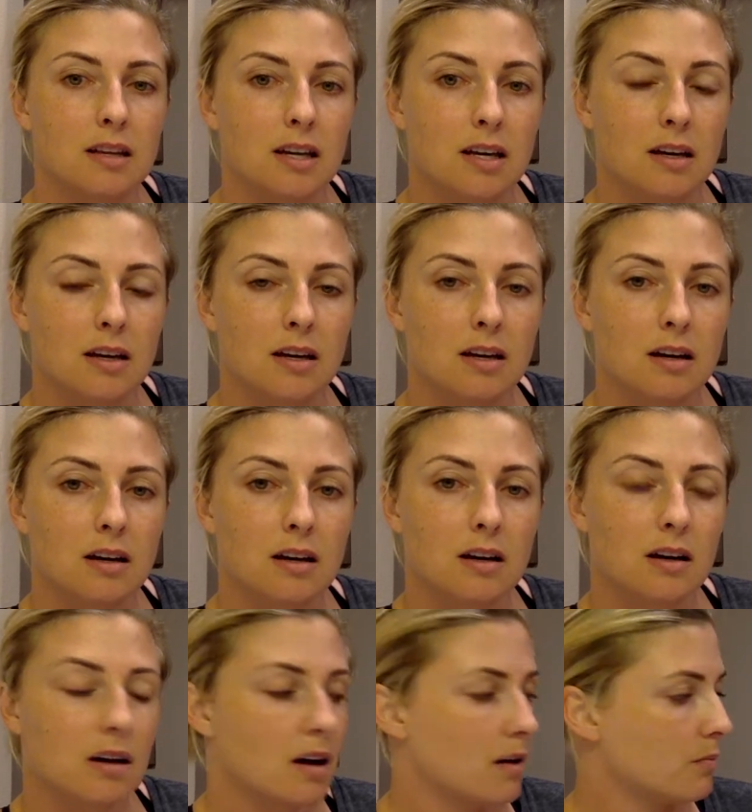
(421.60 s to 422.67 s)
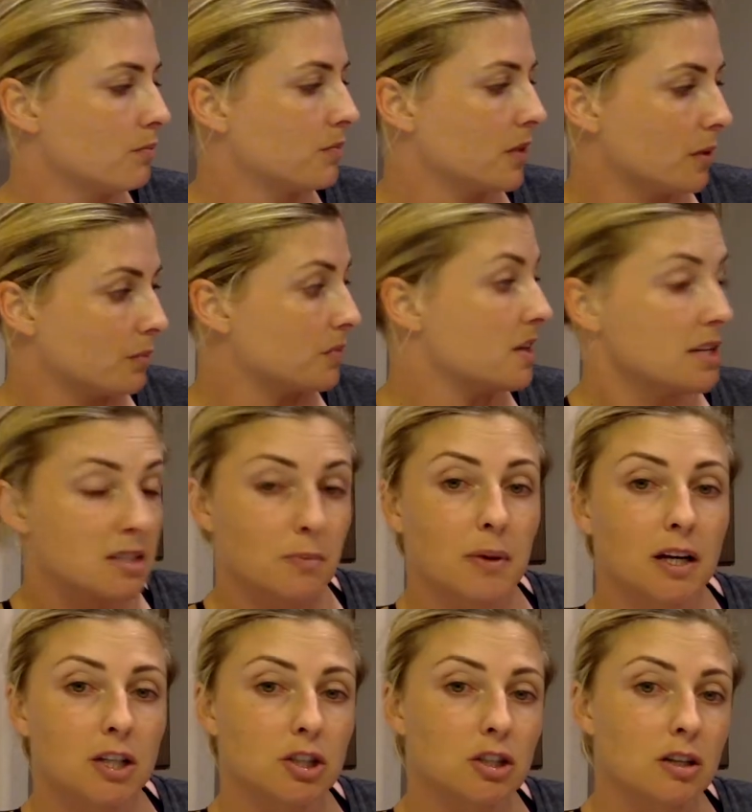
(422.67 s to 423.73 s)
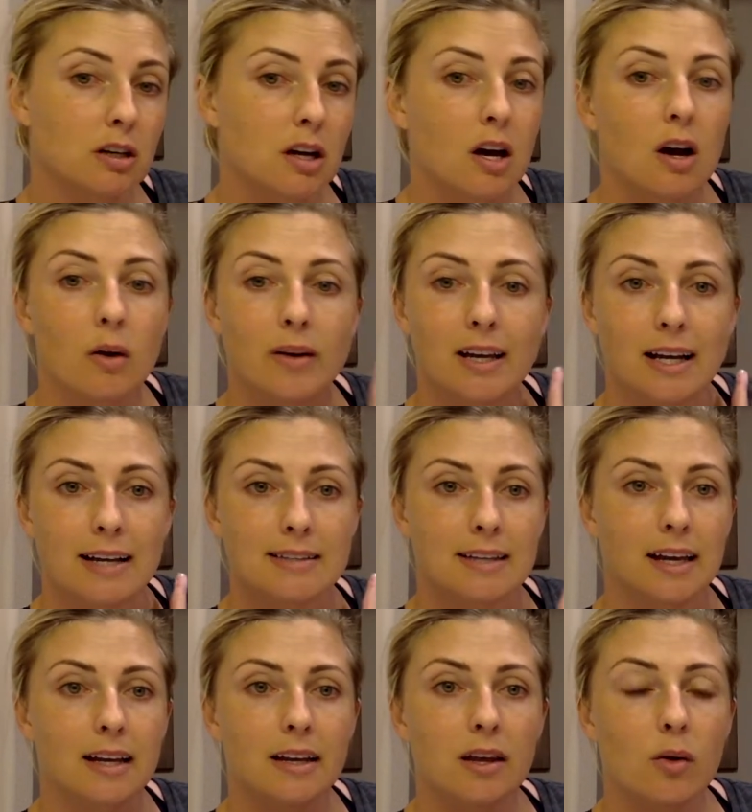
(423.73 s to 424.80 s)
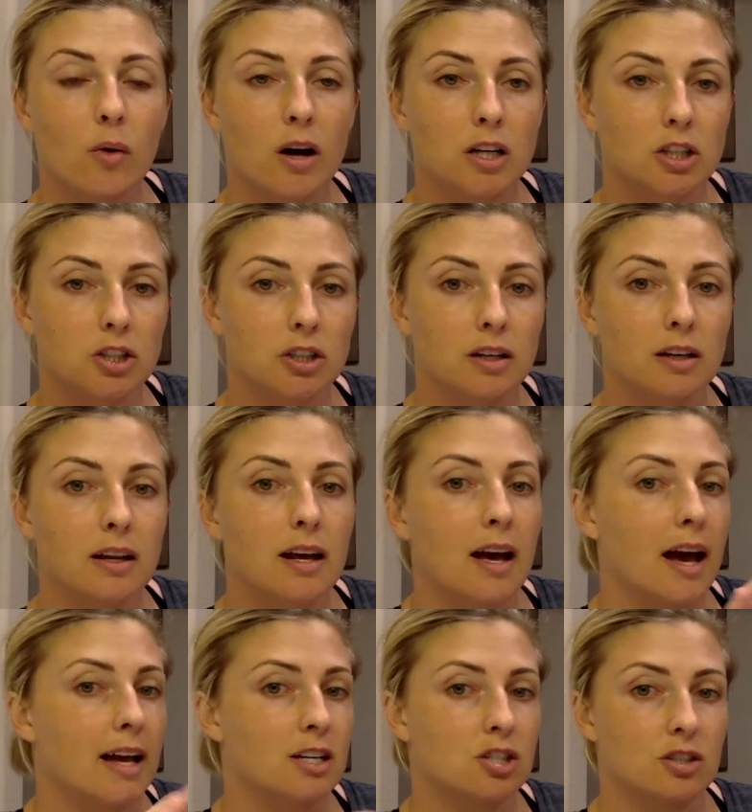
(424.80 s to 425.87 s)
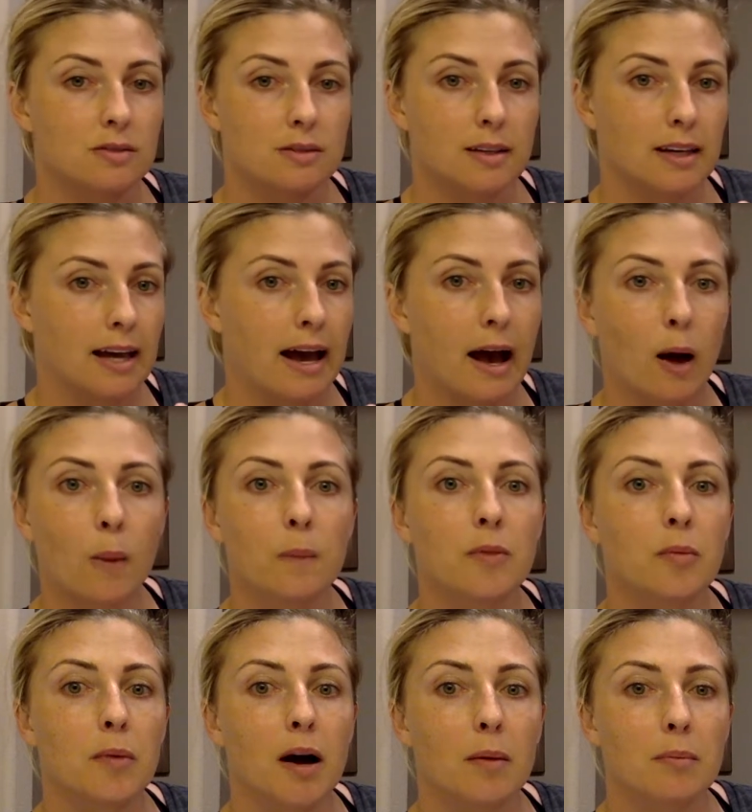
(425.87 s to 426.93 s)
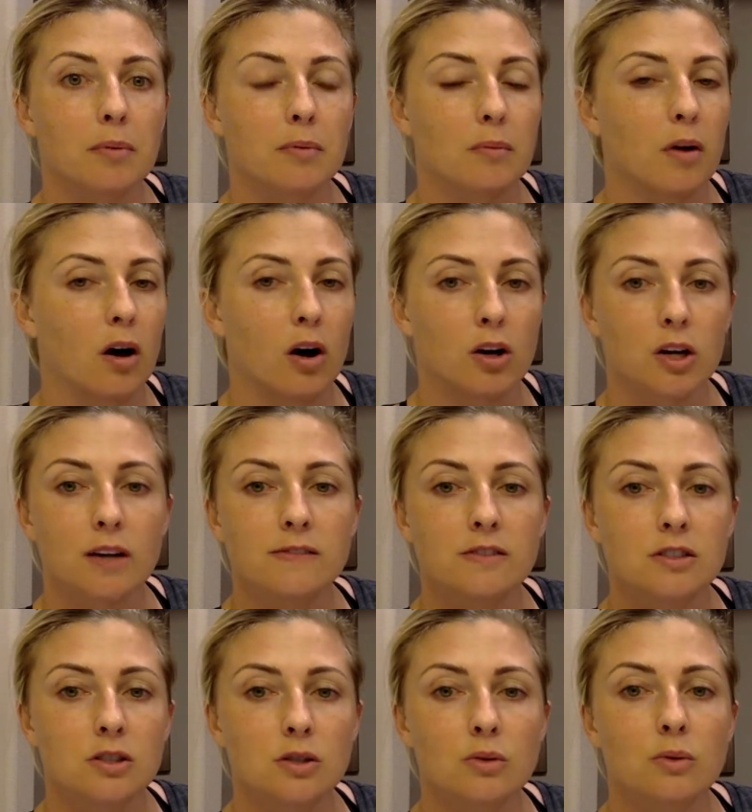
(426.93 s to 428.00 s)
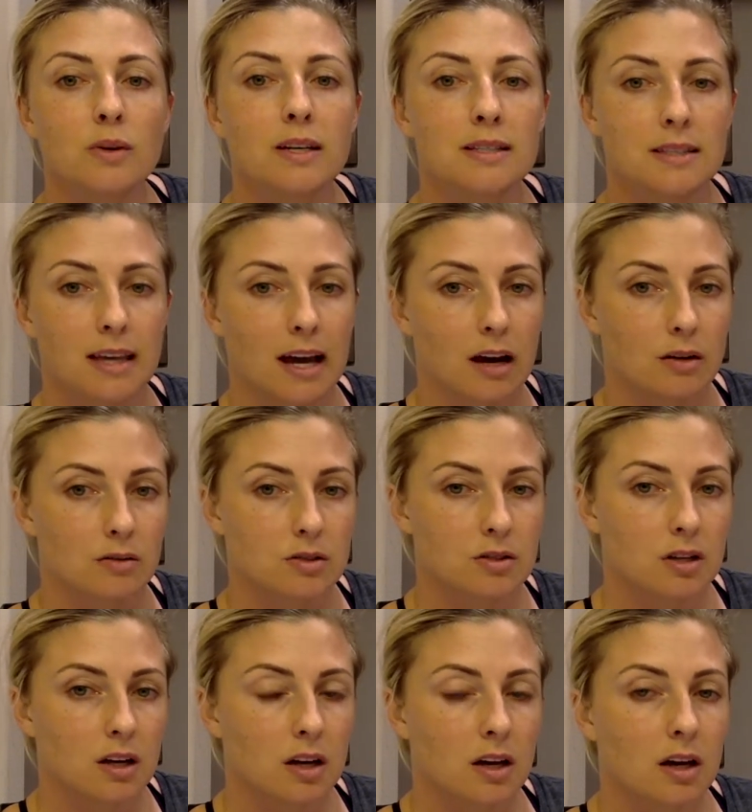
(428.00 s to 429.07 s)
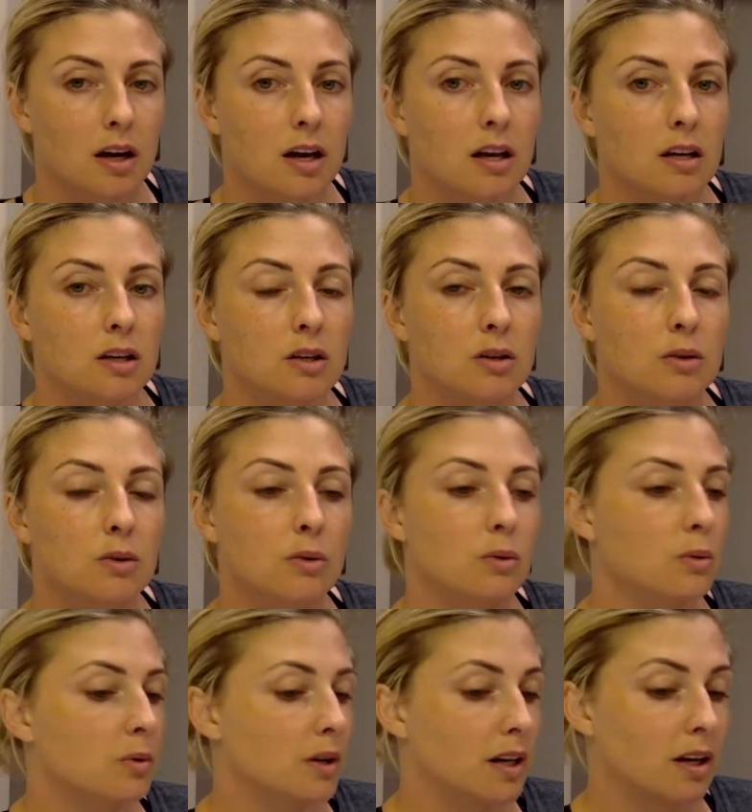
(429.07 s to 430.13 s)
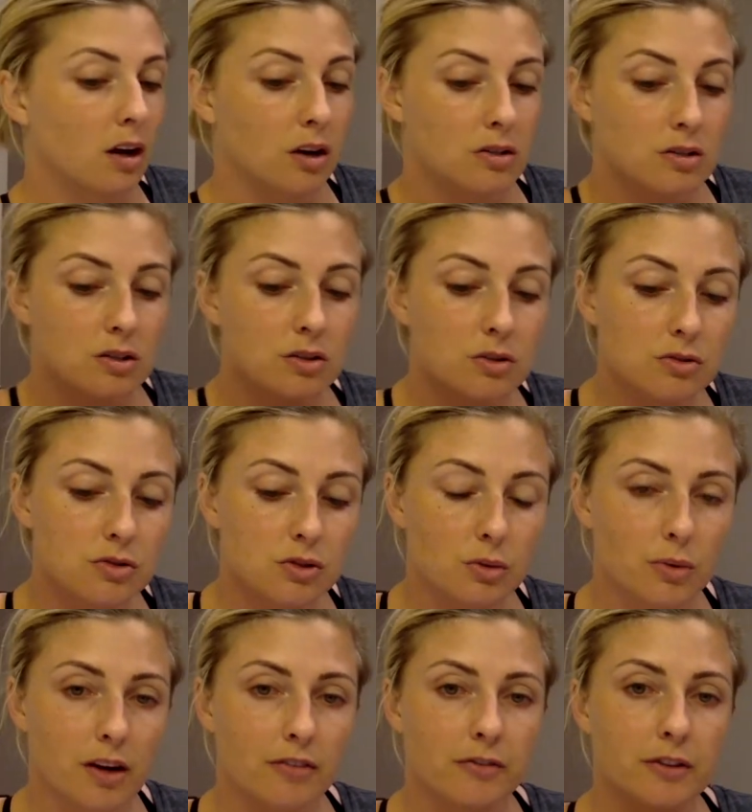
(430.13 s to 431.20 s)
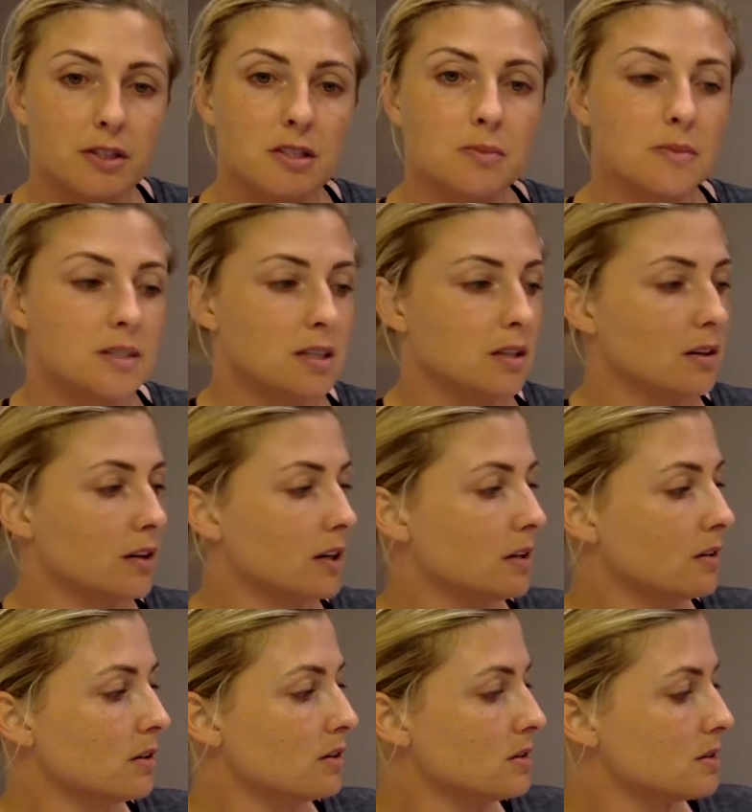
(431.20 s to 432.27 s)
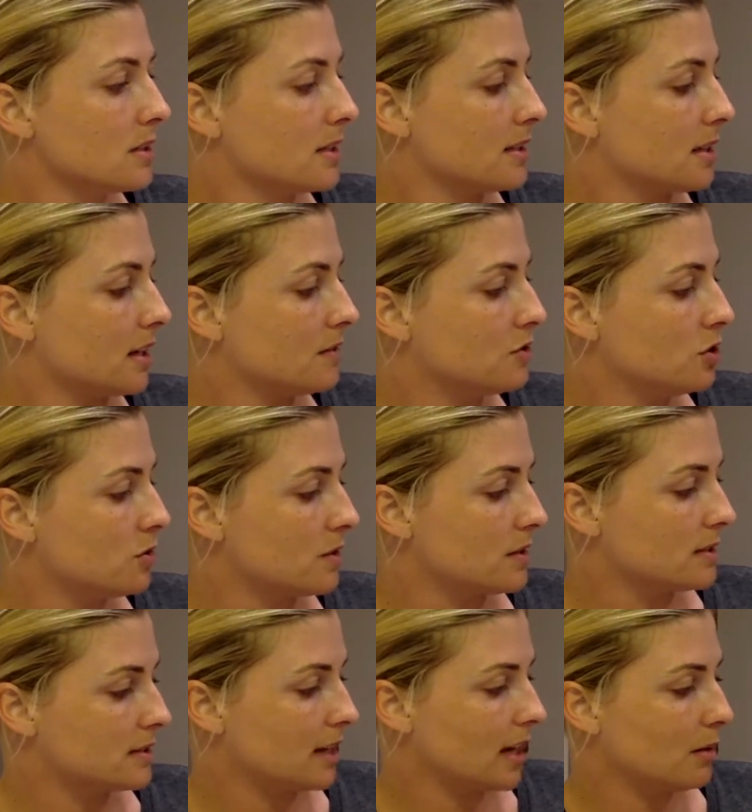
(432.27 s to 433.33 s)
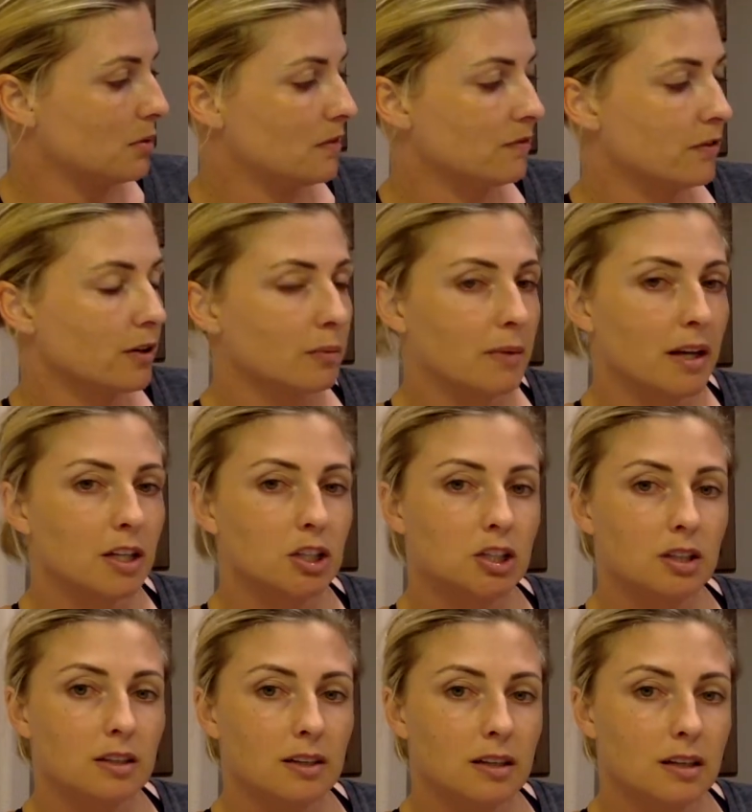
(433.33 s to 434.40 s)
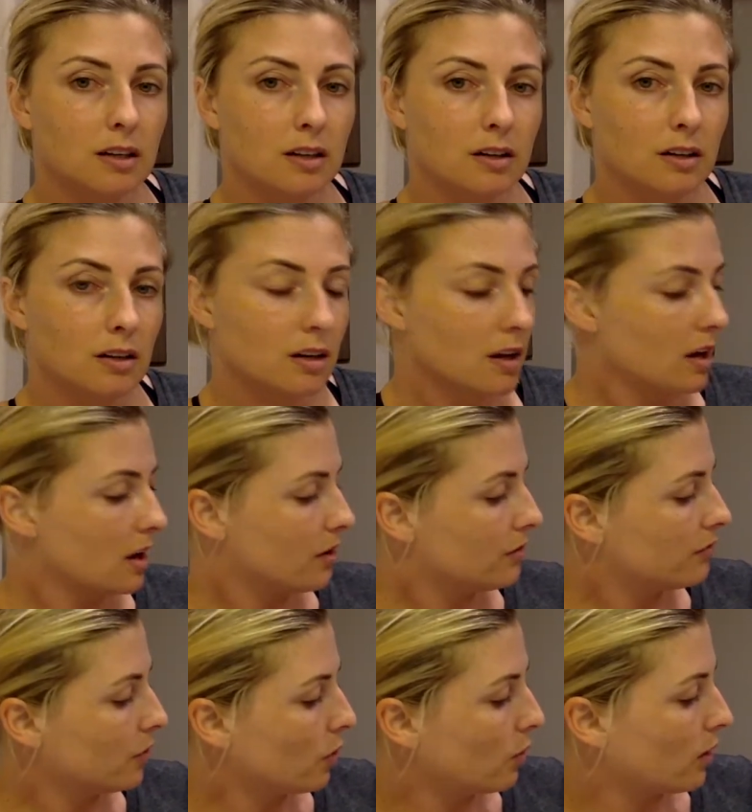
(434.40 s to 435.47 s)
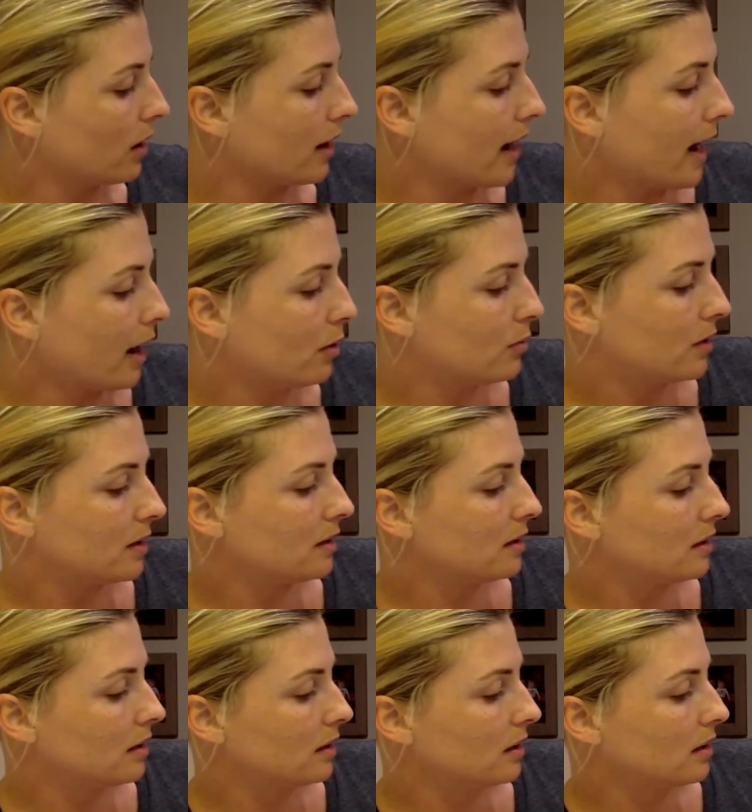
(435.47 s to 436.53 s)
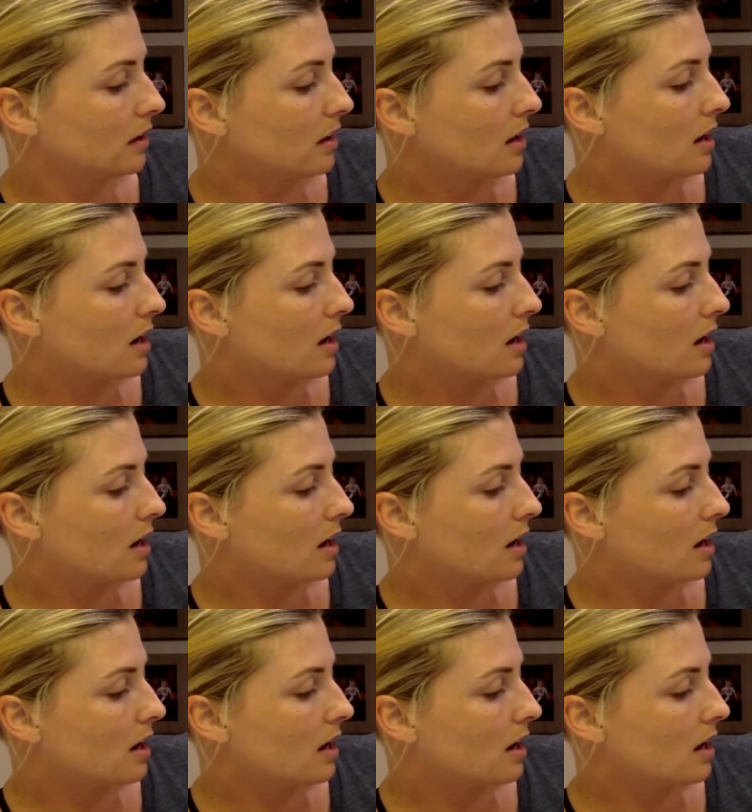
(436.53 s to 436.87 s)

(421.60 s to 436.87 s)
this picture, we can ask any question and just count them up. All you have to do is count. You can also use your reference materials. It gives you the same information here for how many